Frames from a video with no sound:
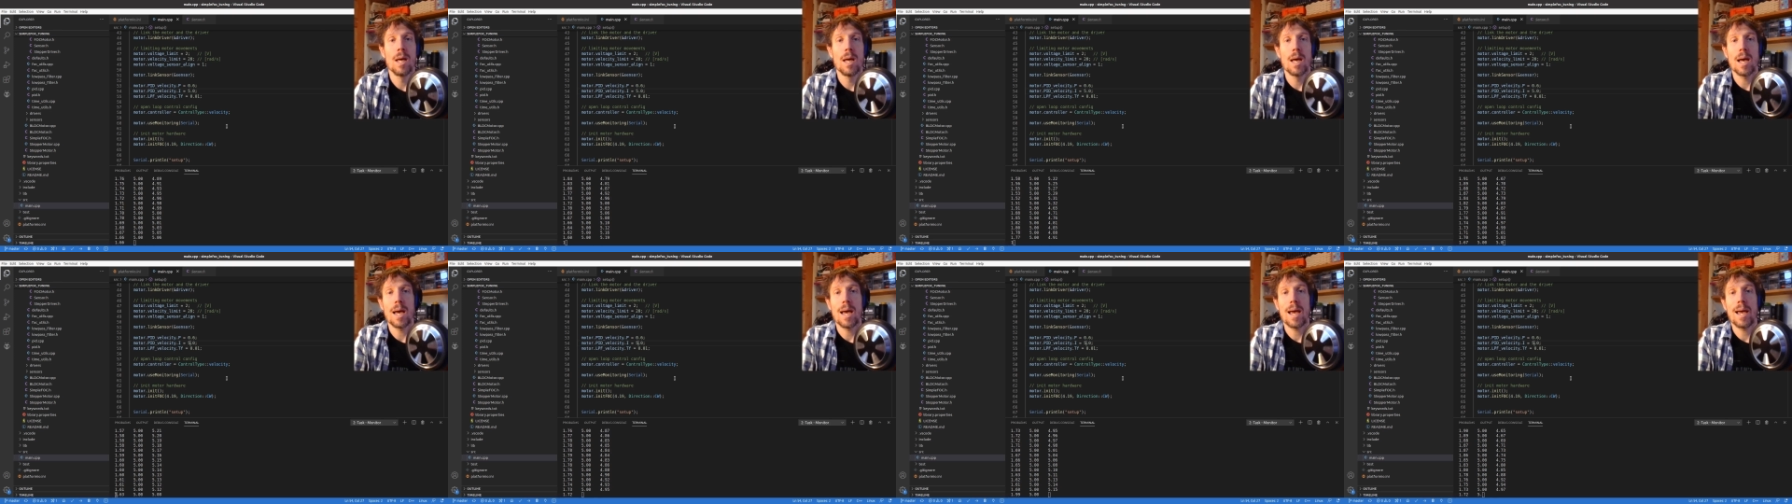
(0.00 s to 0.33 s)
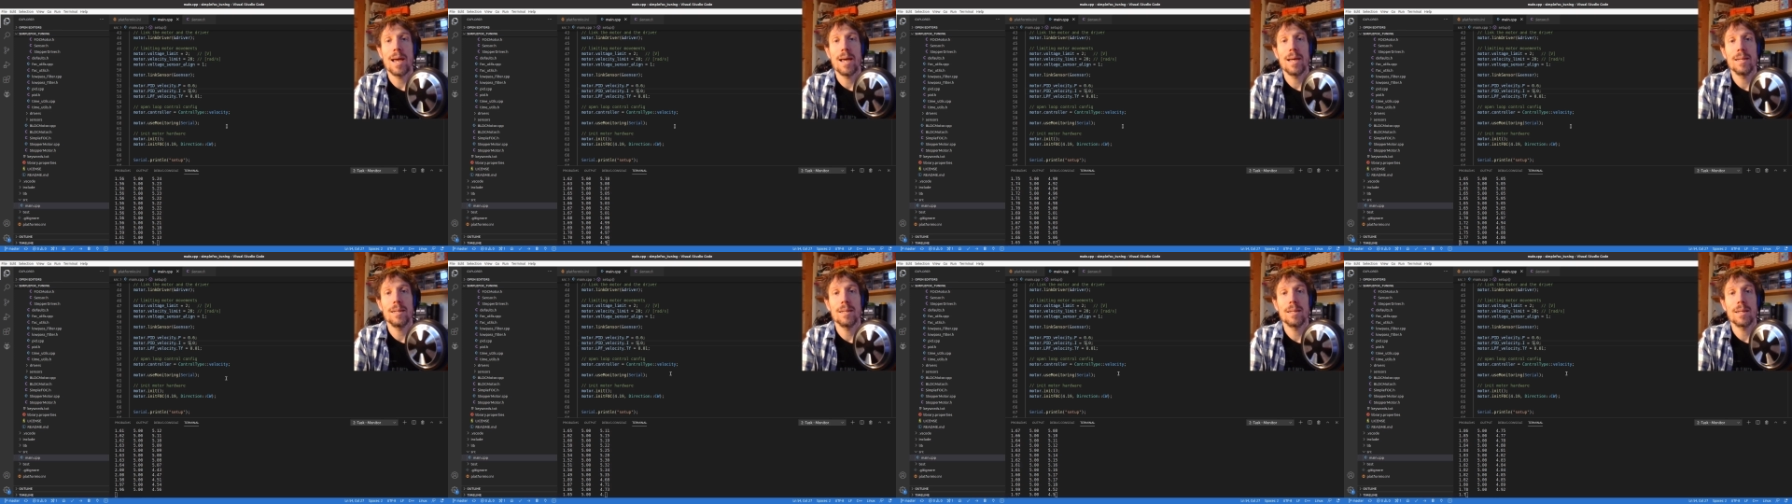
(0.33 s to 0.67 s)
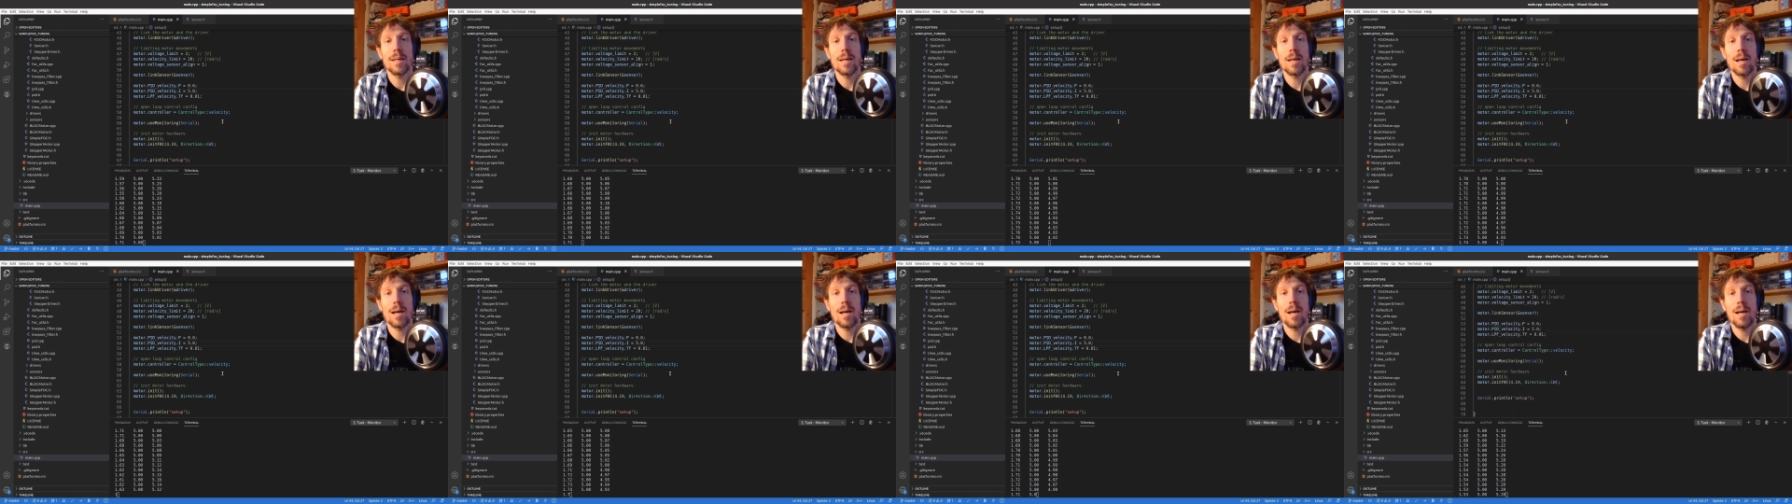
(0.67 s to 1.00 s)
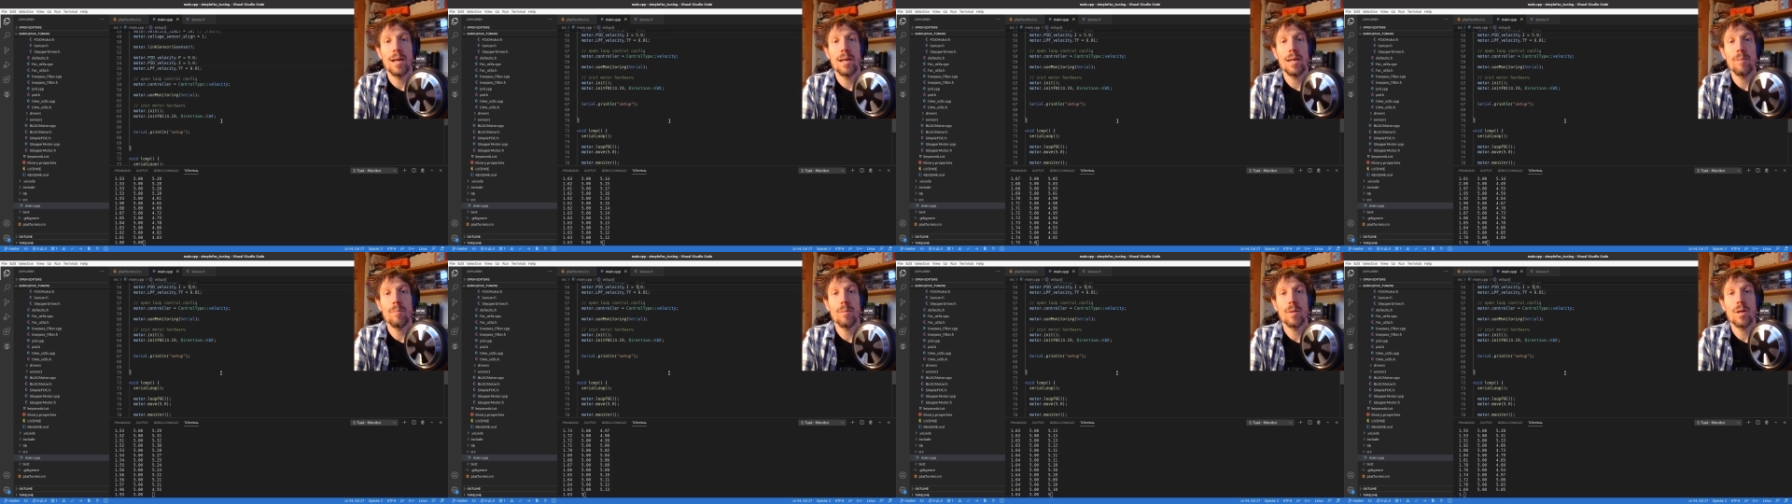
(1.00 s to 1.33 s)
And
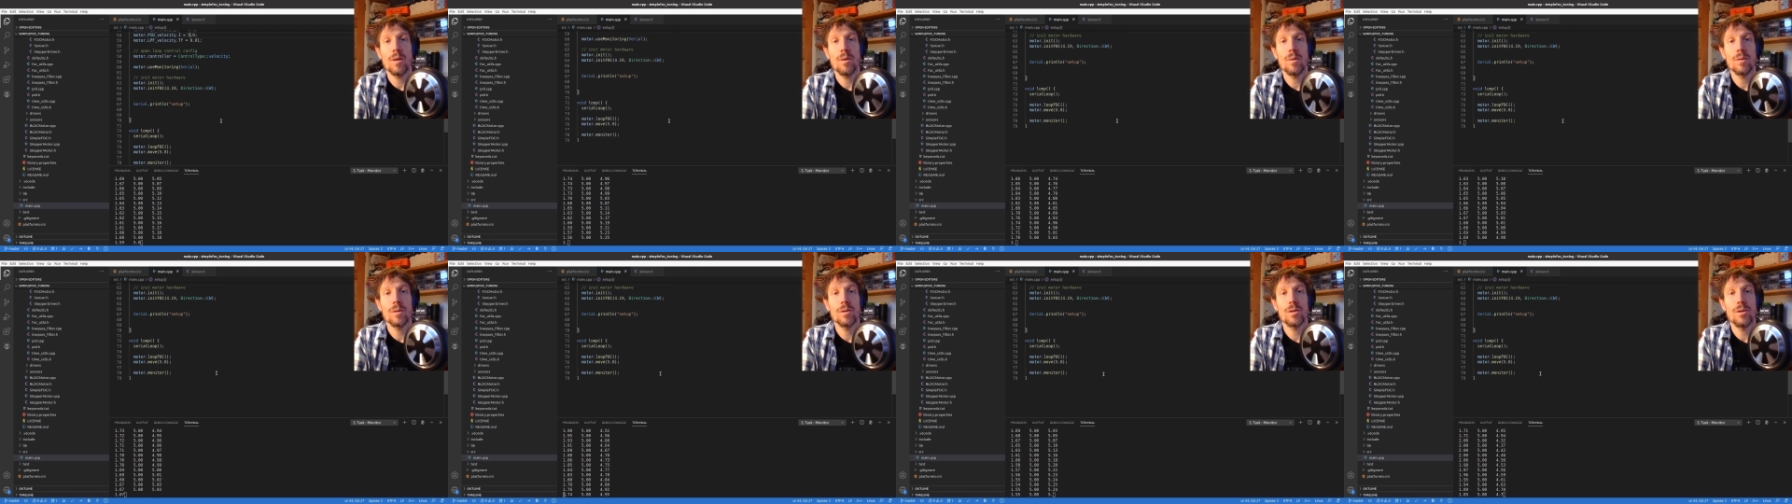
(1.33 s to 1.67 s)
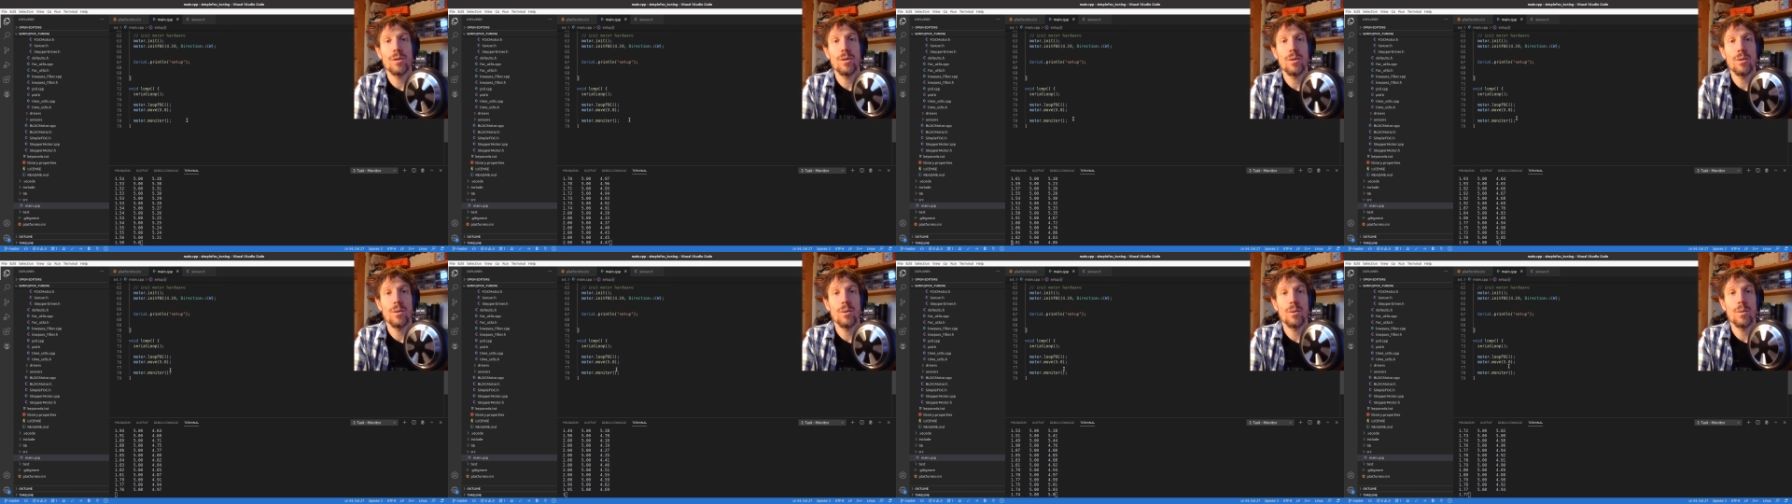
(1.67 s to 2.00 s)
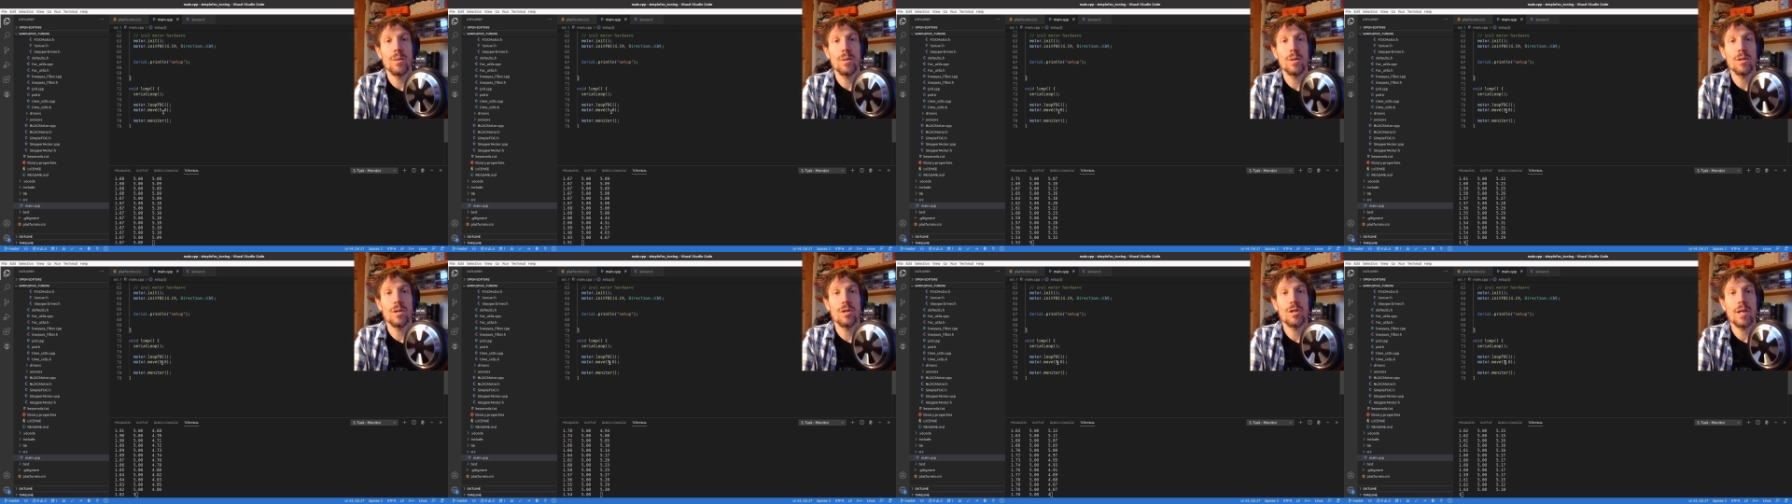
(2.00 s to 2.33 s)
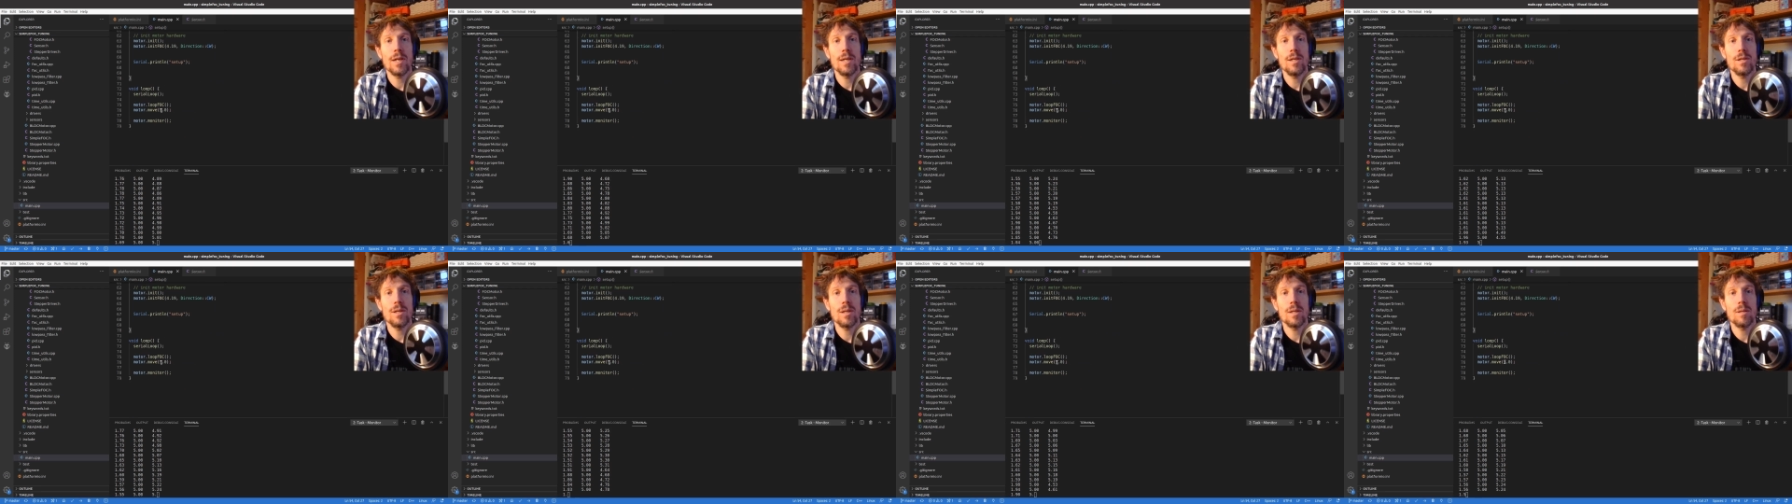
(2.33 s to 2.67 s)
I'm going to
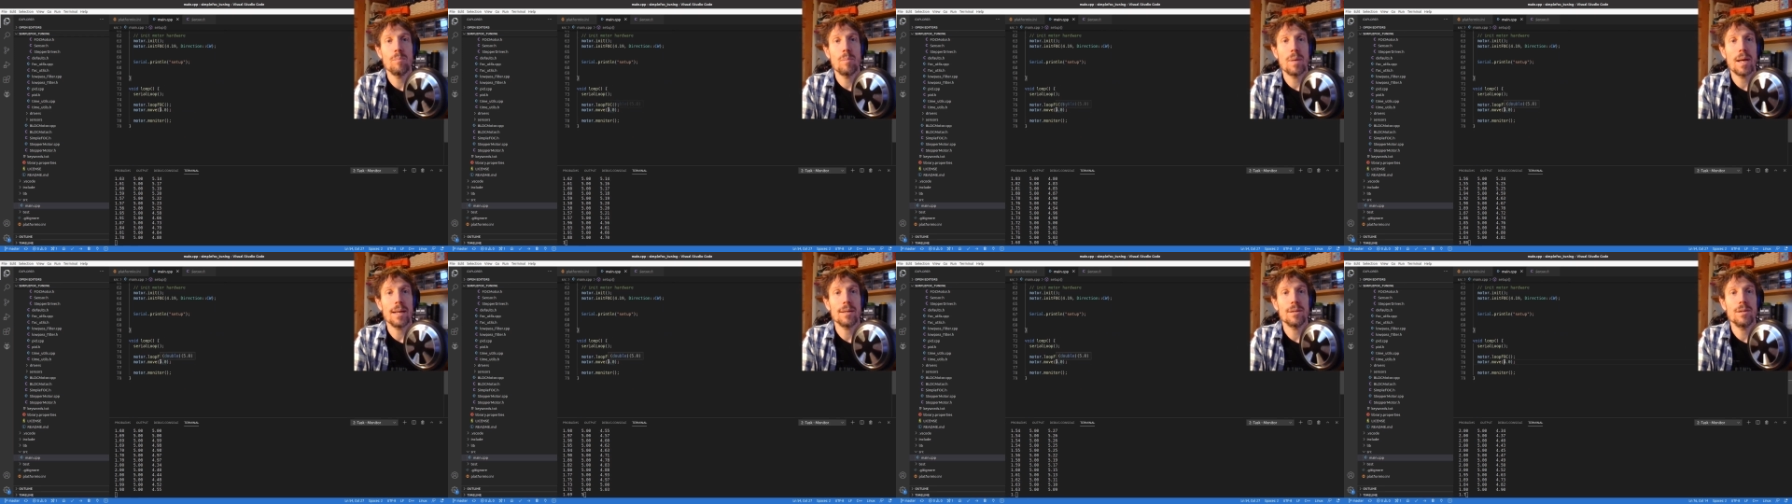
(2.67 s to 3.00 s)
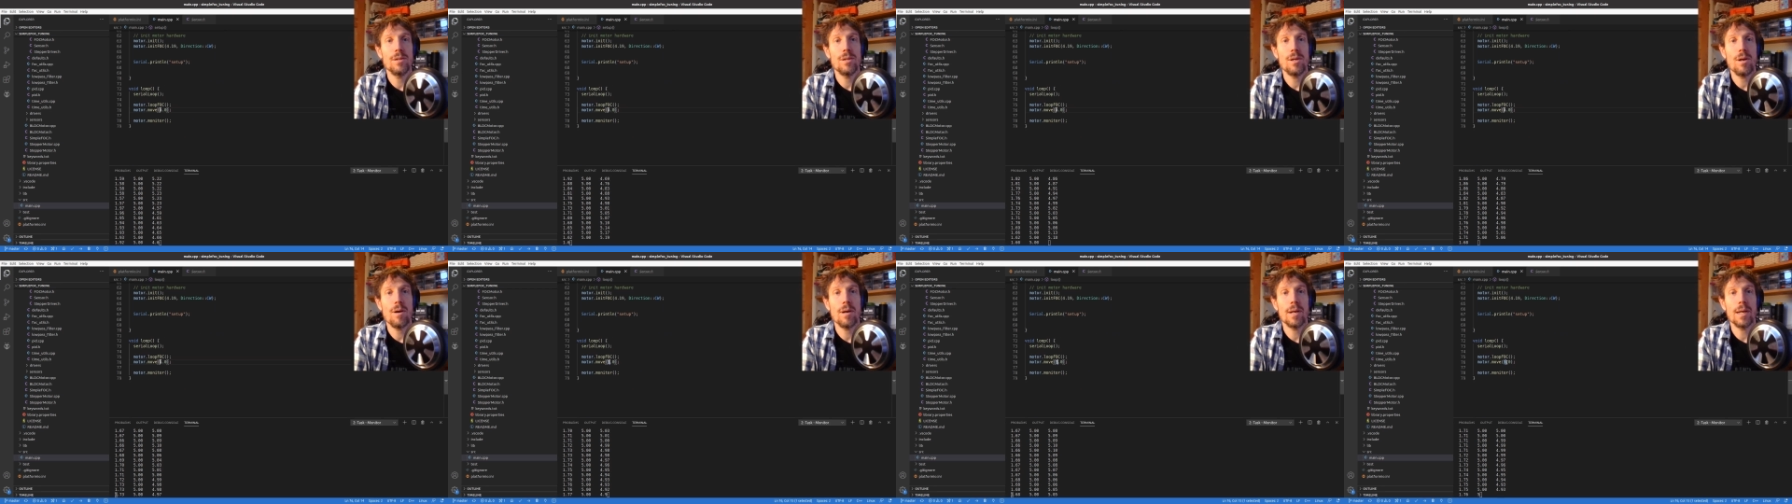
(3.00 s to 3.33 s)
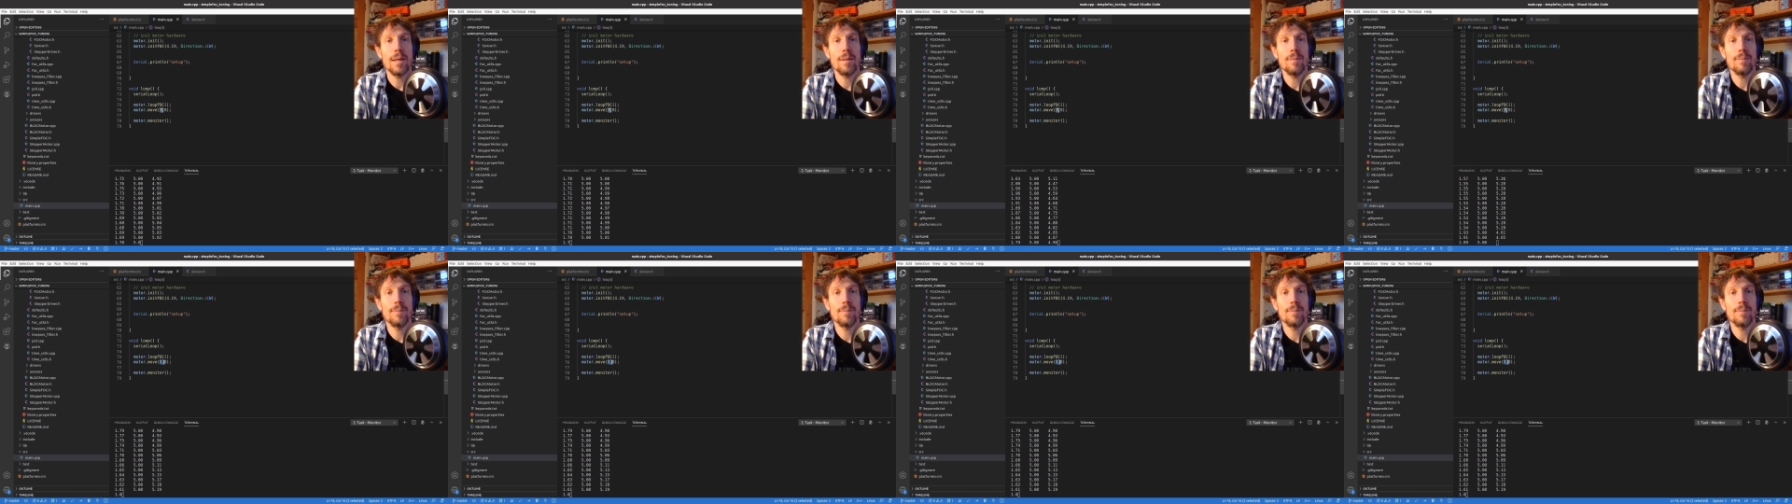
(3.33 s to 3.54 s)
change this back to target.